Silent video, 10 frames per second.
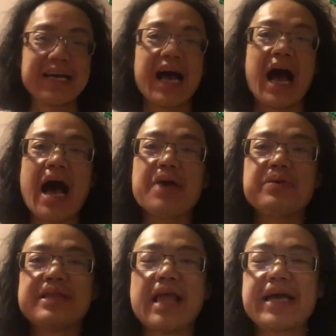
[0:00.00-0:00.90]
I
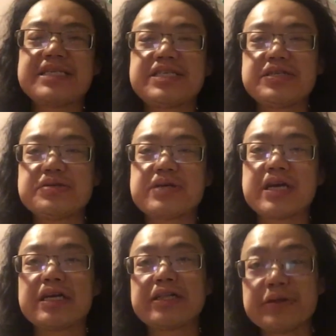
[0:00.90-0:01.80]
would like to
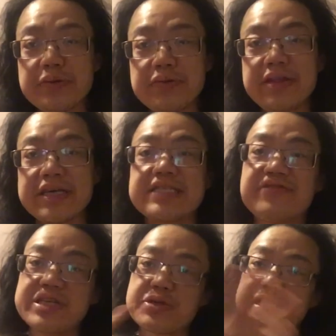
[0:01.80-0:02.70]
conclude this
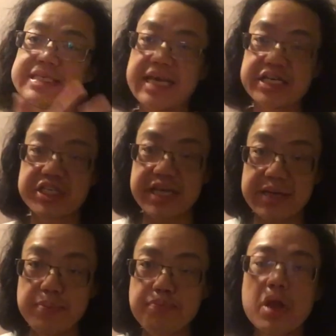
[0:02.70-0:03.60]

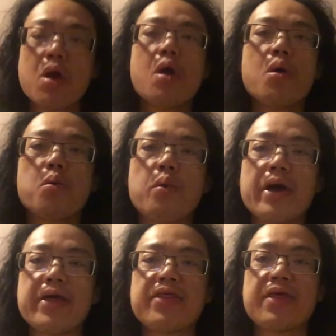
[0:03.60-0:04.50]
visualization
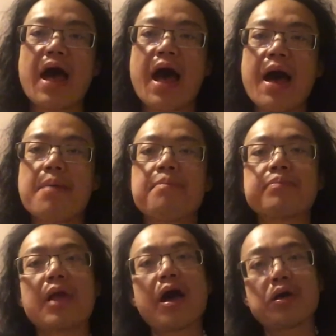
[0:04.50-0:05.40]
with
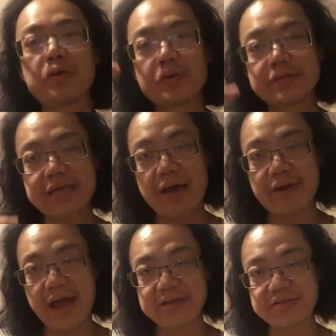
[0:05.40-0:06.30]
a cool down
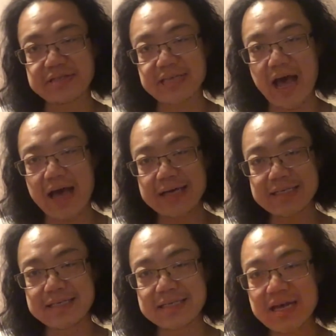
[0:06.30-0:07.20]

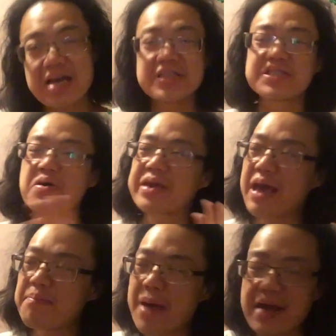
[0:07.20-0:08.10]
exercise. So
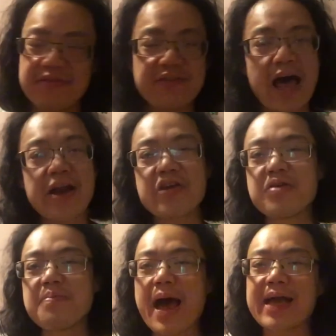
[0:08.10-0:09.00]
get back flat on your
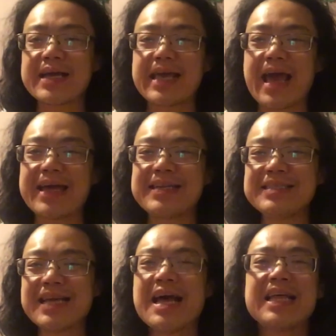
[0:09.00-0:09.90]
back again,
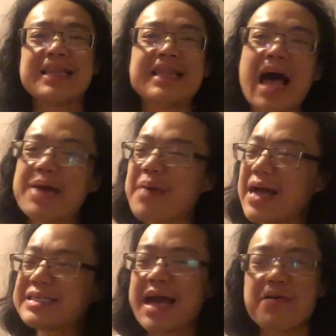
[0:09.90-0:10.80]
lie
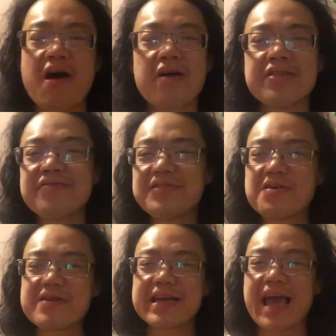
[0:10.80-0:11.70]
back down on the
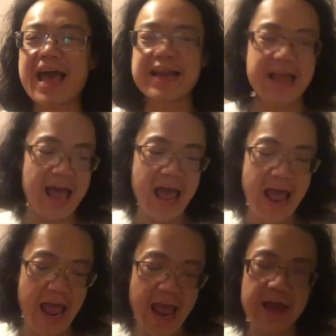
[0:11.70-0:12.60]
floor again,
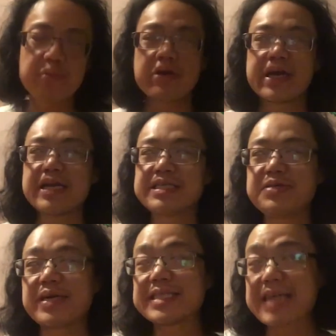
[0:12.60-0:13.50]
and we're going to do
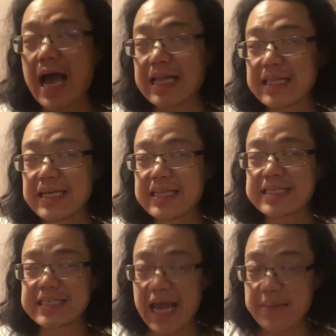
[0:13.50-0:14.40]
exactly the
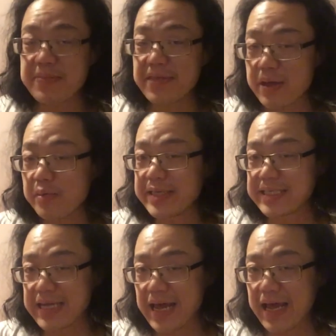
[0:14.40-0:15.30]
same thing we
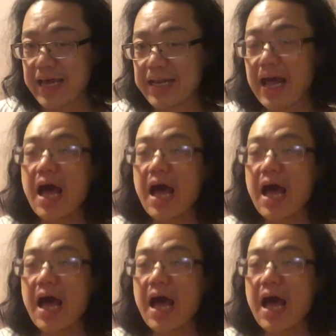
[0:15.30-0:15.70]
did